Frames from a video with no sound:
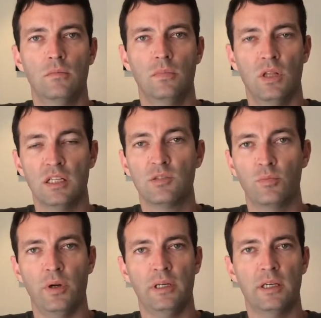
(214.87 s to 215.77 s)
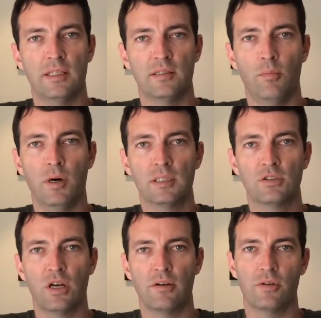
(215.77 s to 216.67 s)
lunch break as a bus
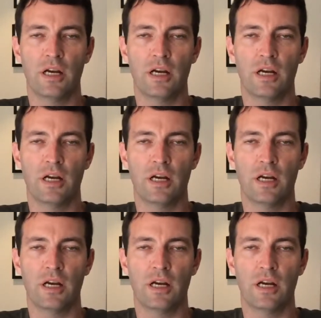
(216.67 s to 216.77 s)
driver,